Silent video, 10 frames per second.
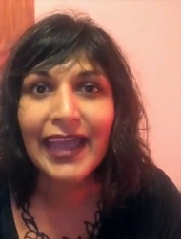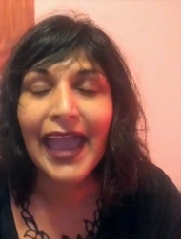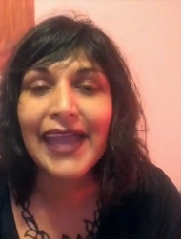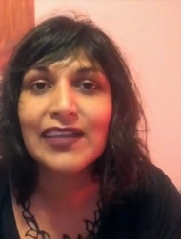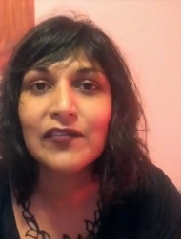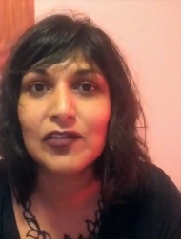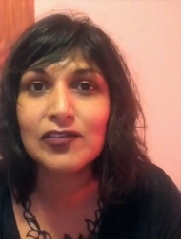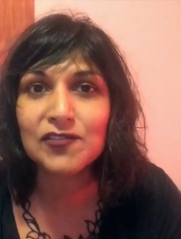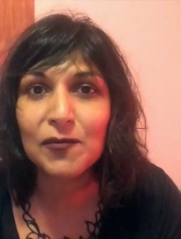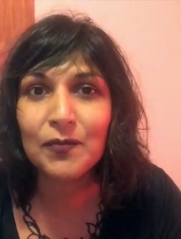and if you
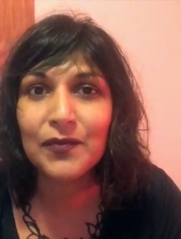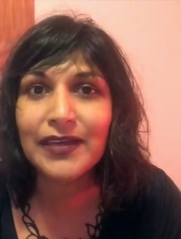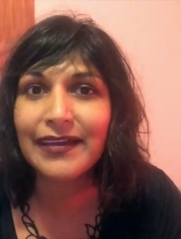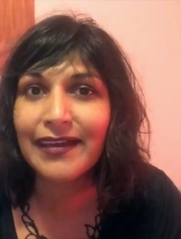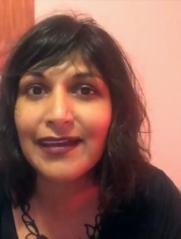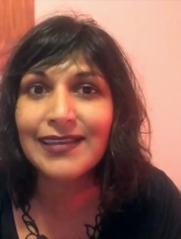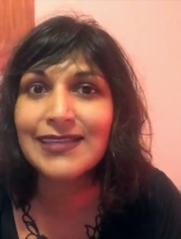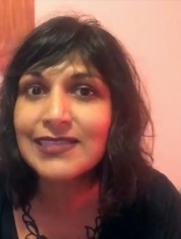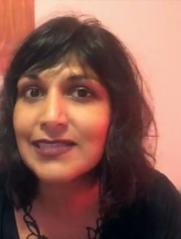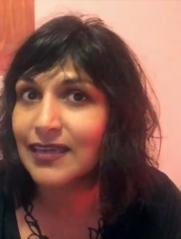stop uh,
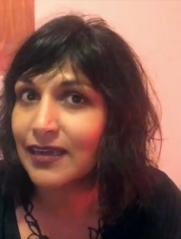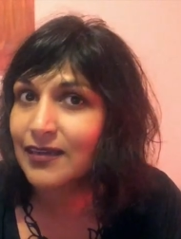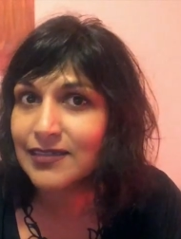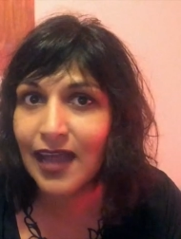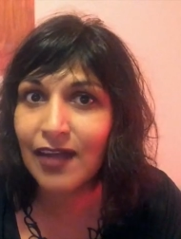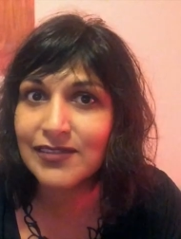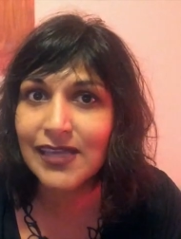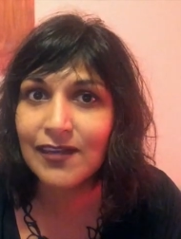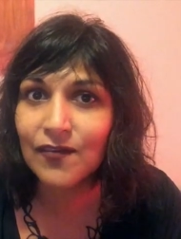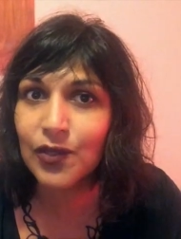listening
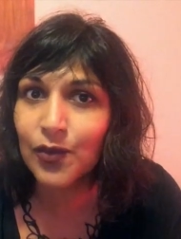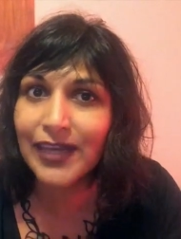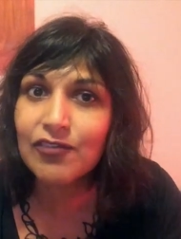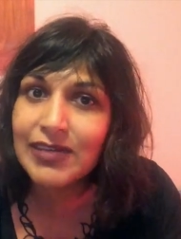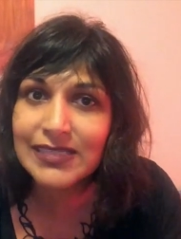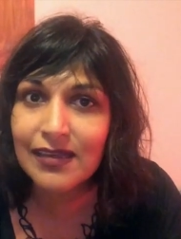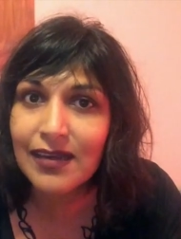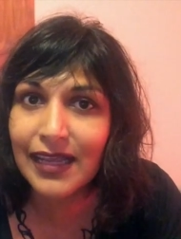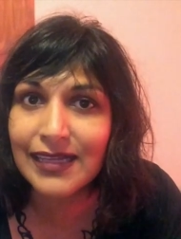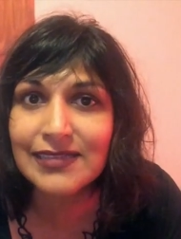outside of you and you
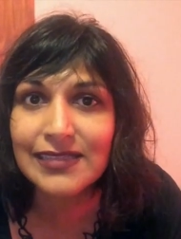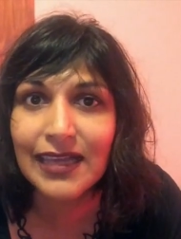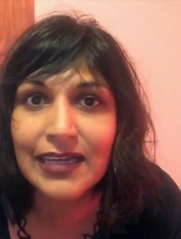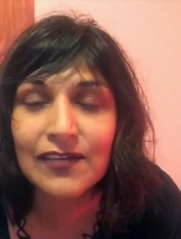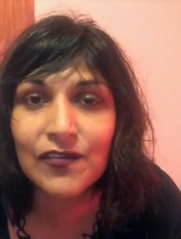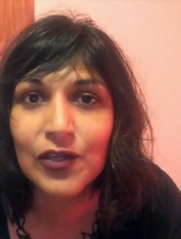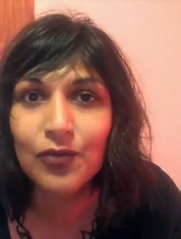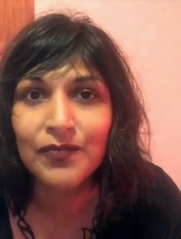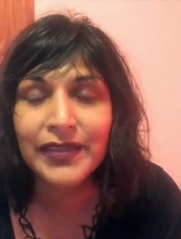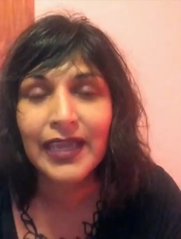listen inside of you.
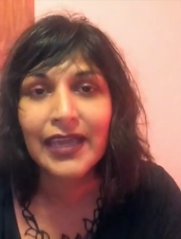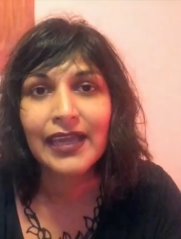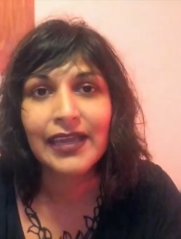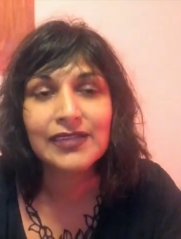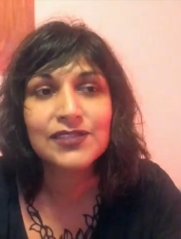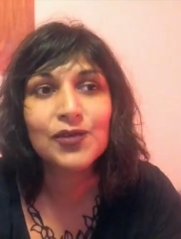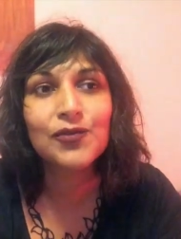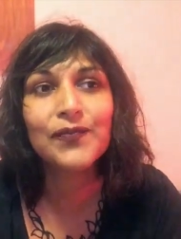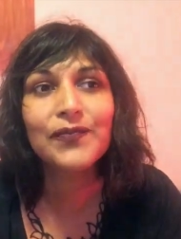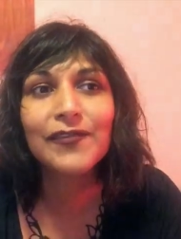
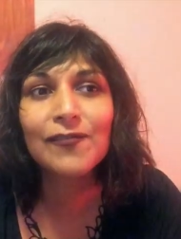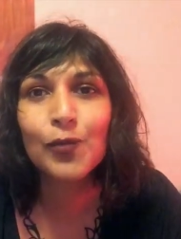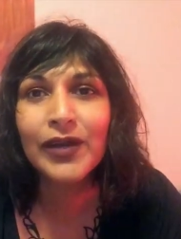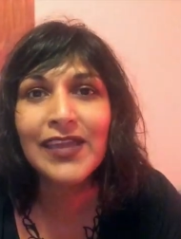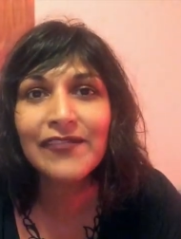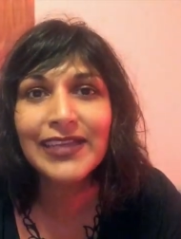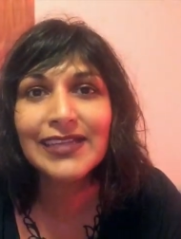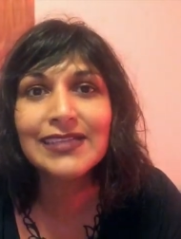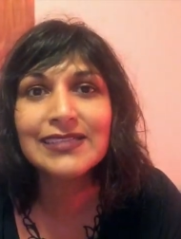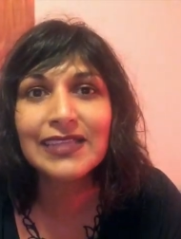So whatever it
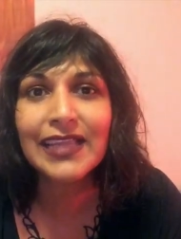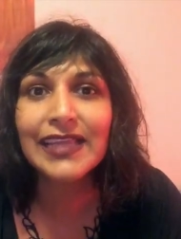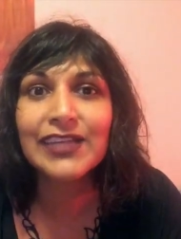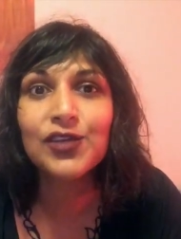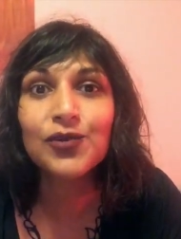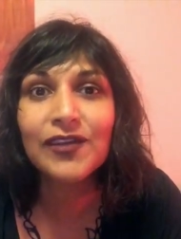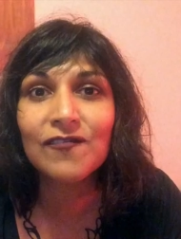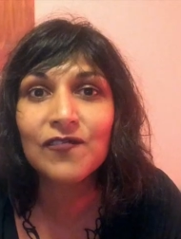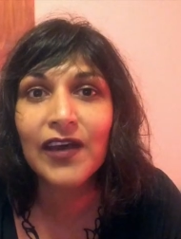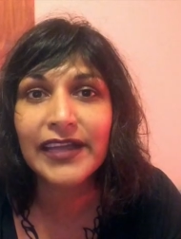is that you can
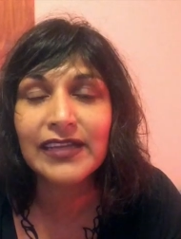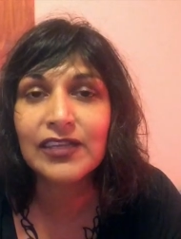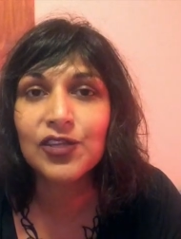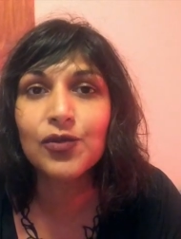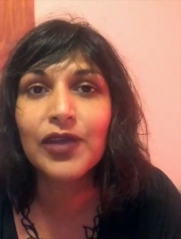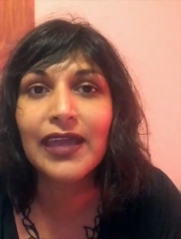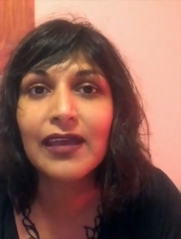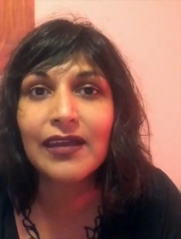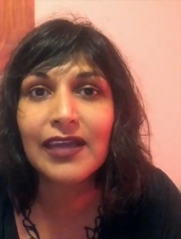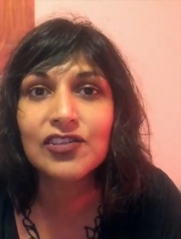find that you
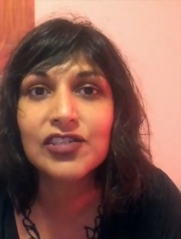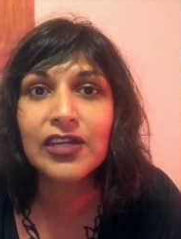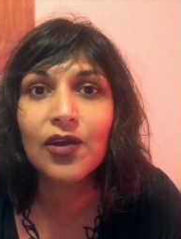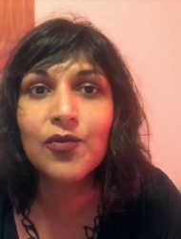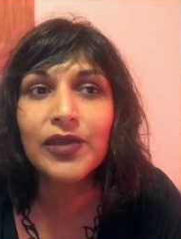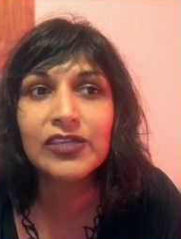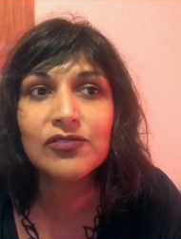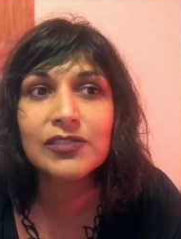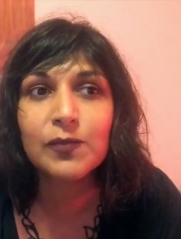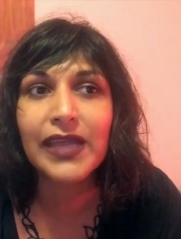can actually go into
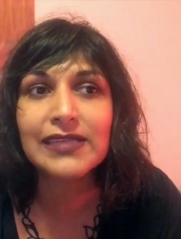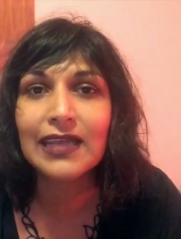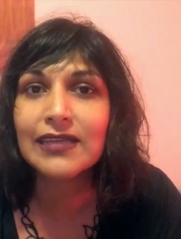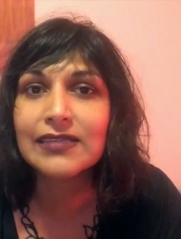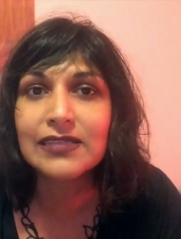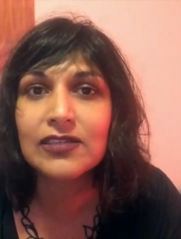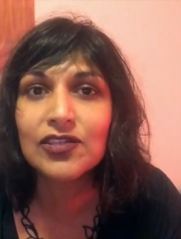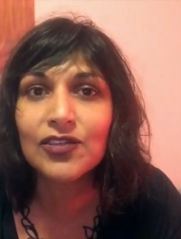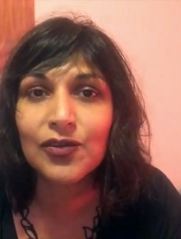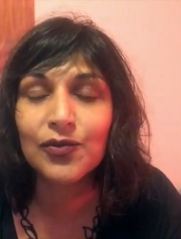a space and listen
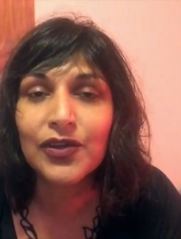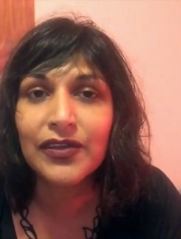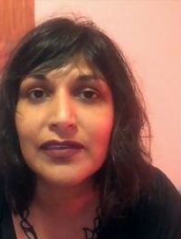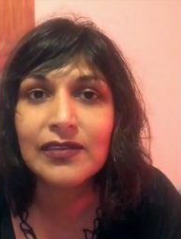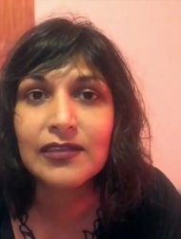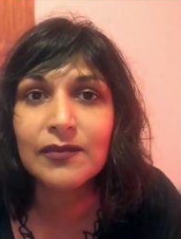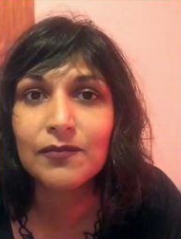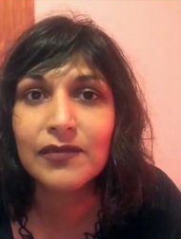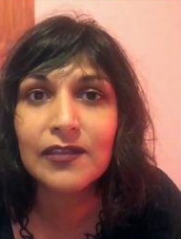to the